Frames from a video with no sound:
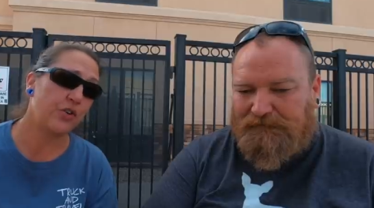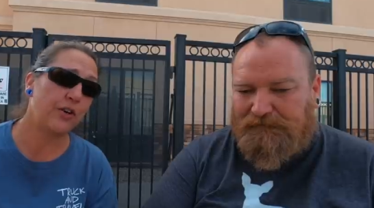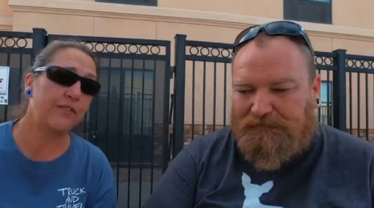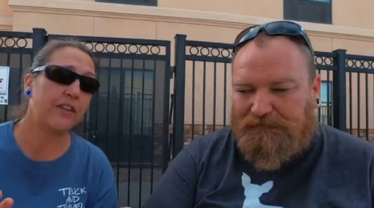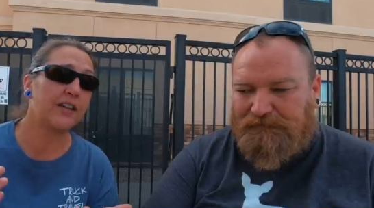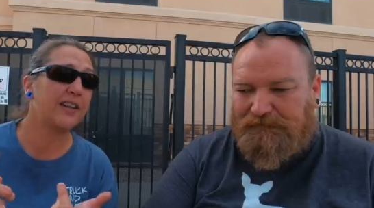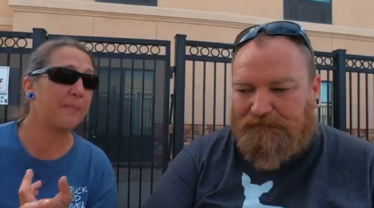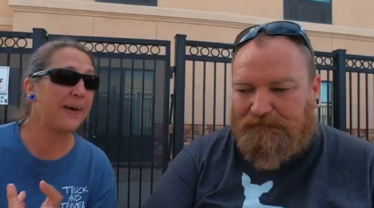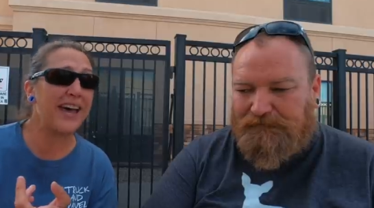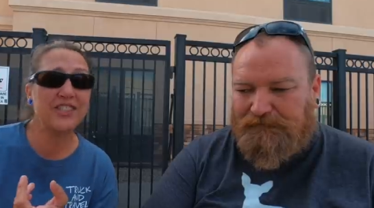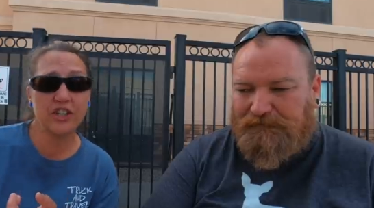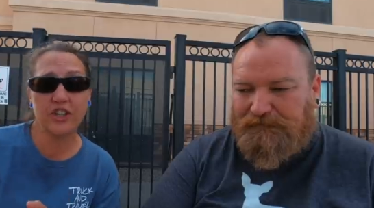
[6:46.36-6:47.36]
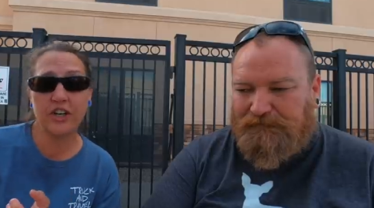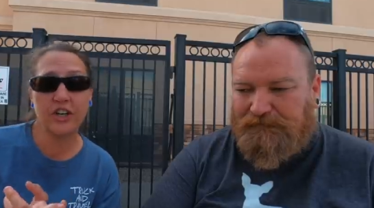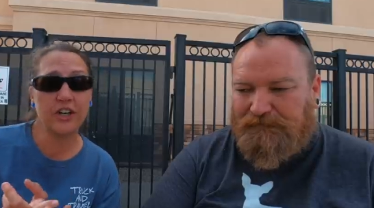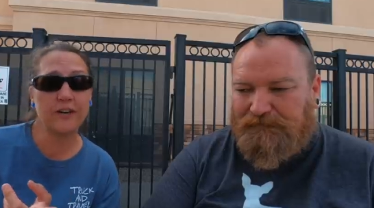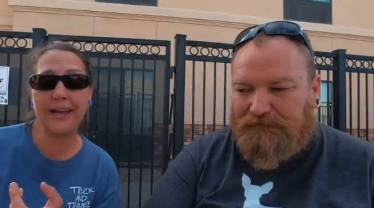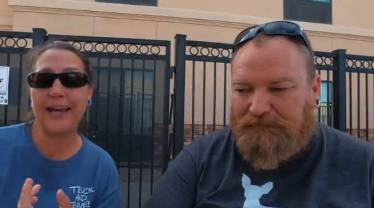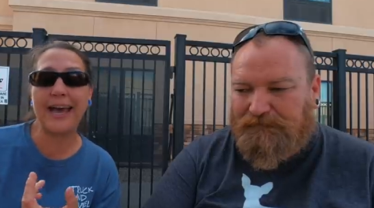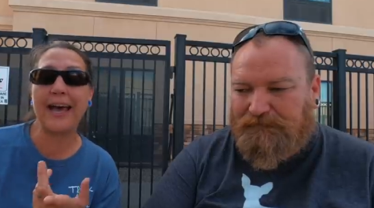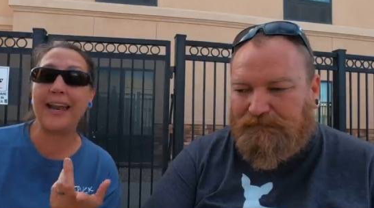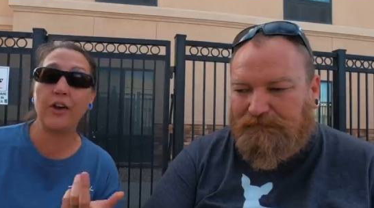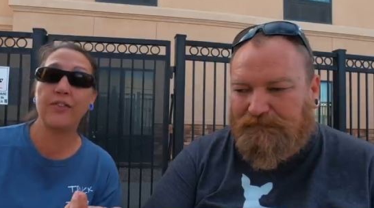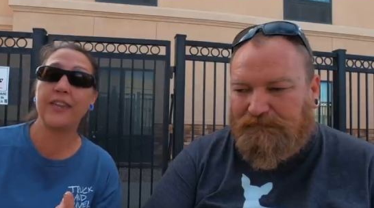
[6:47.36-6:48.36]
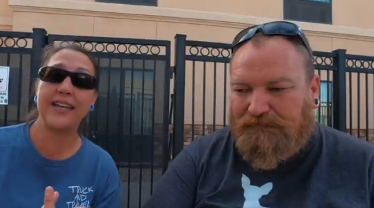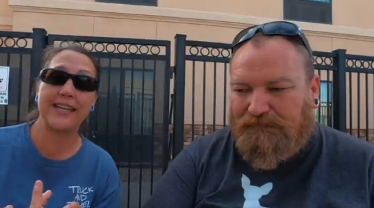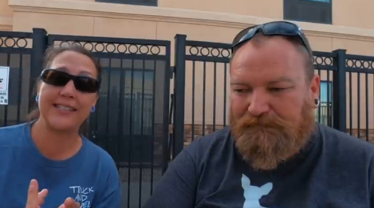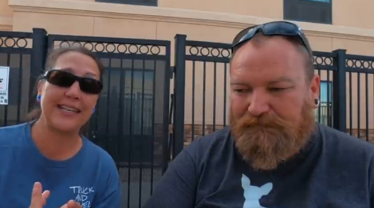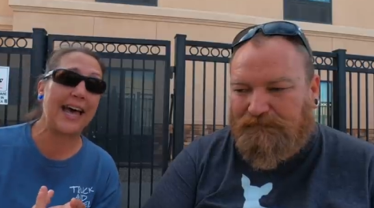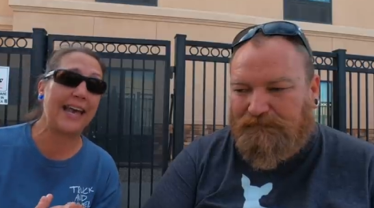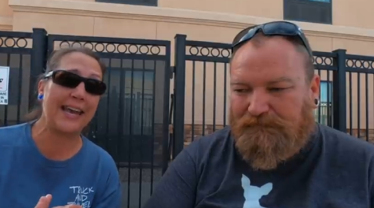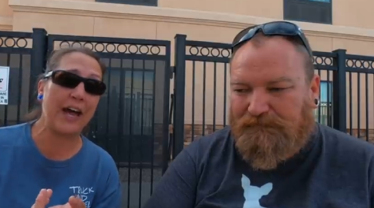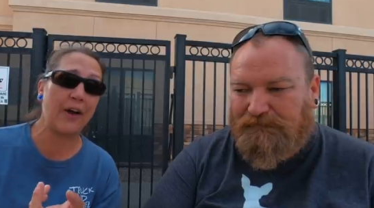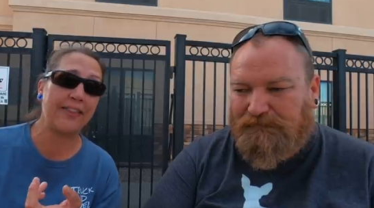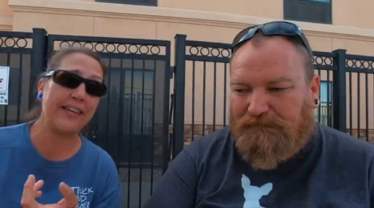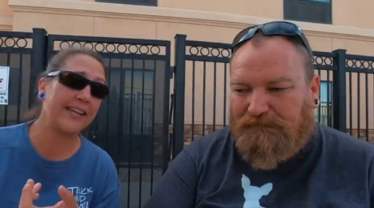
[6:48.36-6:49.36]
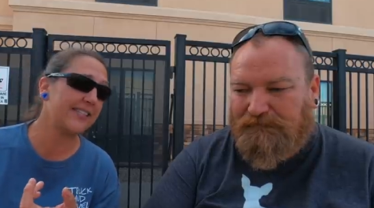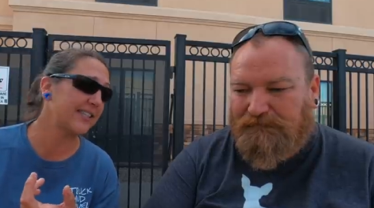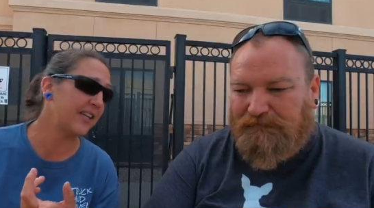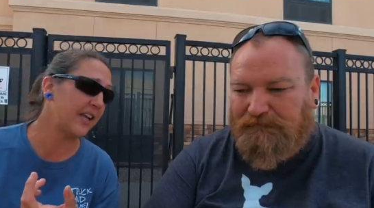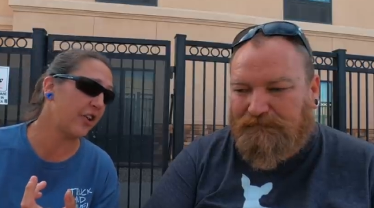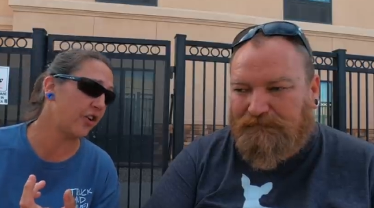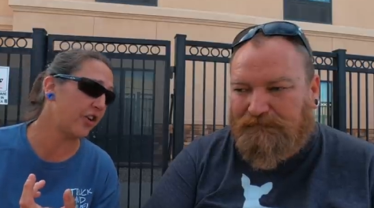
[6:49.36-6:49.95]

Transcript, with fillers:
Speaker 1: If the capacitor, I don't think it's that now. I think it's another